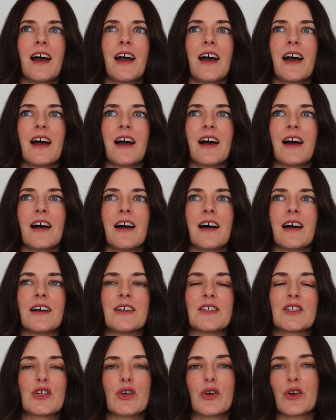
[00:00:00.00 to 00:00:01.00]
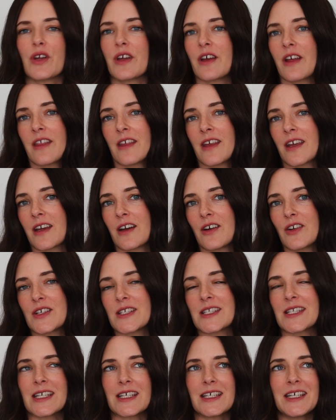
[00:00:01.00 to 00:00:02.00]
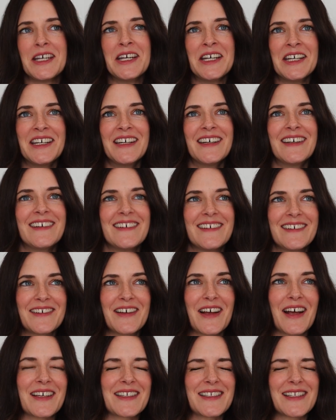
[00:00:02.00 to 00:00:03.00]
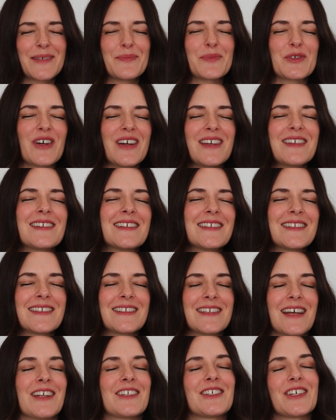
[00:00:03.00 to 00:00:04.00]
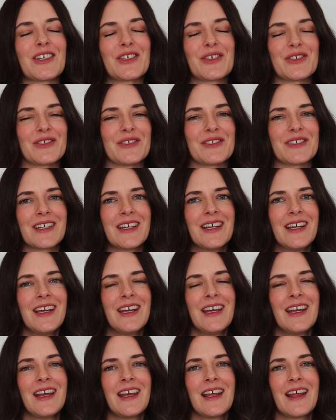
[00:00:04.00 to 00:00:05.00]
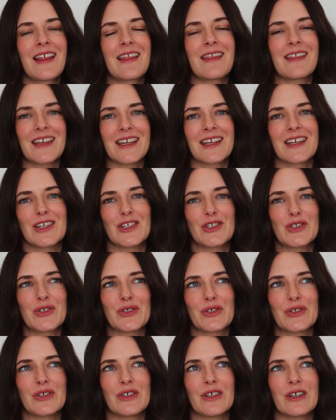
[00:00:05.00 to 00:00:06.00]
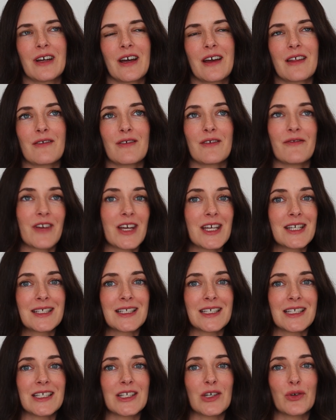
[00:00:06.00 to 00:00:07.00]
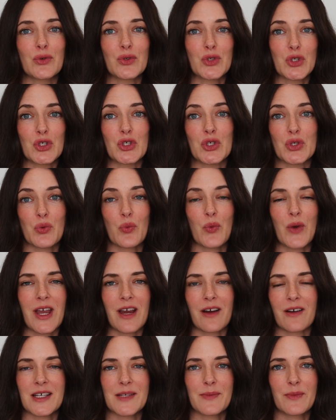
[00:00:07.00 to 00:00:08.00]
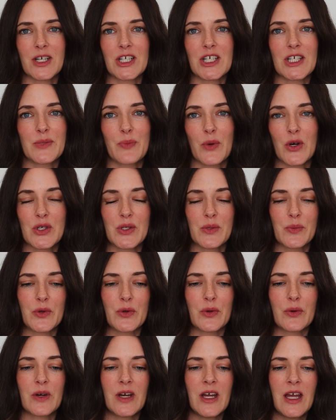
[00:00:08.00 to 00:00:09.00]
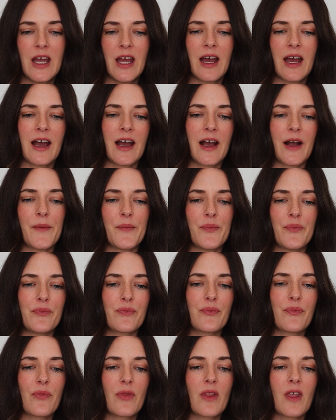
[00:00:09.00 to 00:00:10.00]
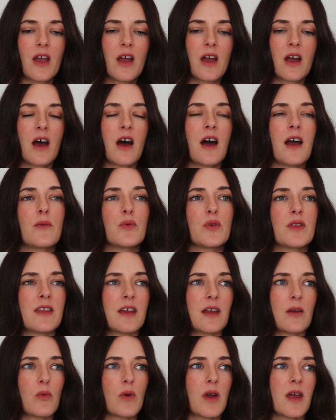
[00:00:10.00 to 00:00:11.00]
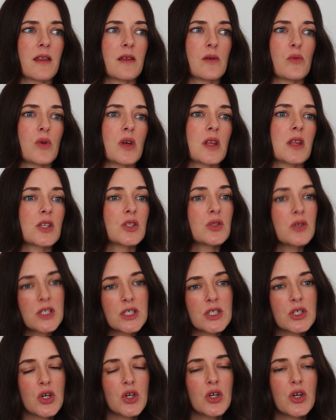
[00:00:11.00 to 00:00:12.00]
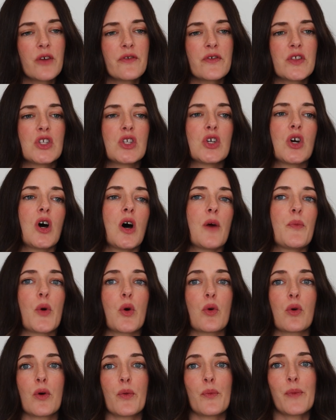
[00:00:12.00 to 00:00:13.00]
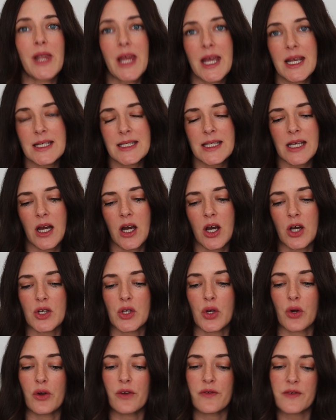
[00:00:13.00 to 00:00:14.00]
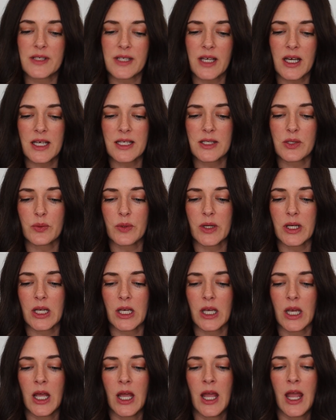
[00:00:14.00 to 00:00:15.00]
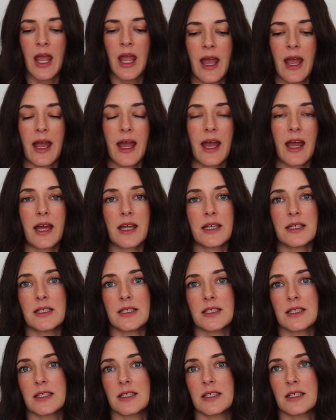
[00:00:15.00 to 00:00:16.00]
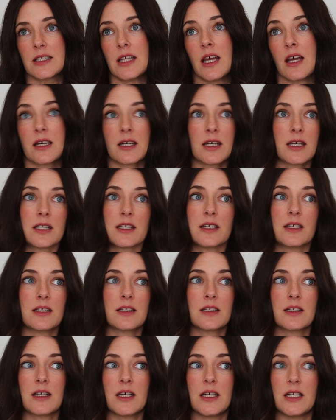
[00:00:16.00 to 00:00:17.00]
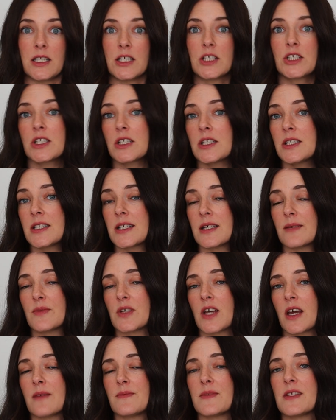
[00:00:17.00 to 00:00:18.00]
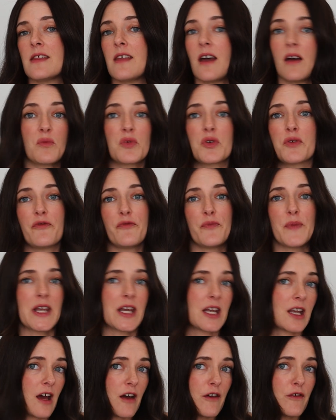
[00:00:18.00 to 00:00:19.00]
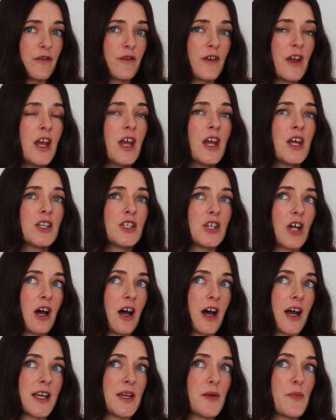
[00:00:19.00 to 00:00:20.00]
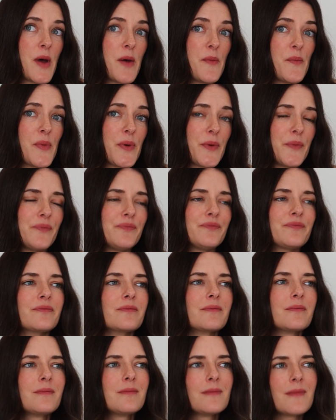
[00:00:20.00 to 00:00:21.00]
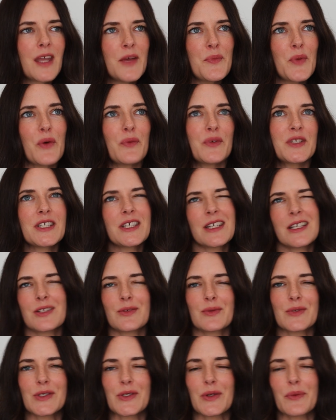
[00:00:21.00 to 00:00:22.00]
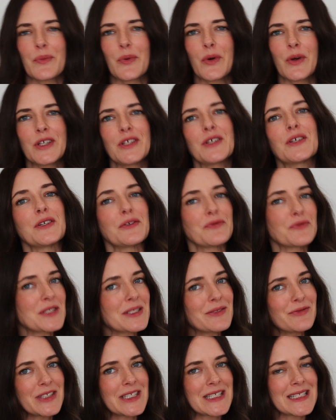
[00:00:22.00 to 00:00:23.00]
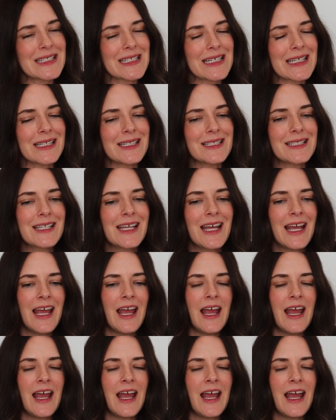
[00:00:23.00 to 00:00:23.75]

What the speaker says: So I think honestly a slip dress is such a good thing to either invest in or to just wear as much as possible. I would then wear them with a trench coat over the top or a blazer, an oversized one, and yeah, again, initially sometimes that would have been enough to hide a bump, but once you get to a certain point you can really see it.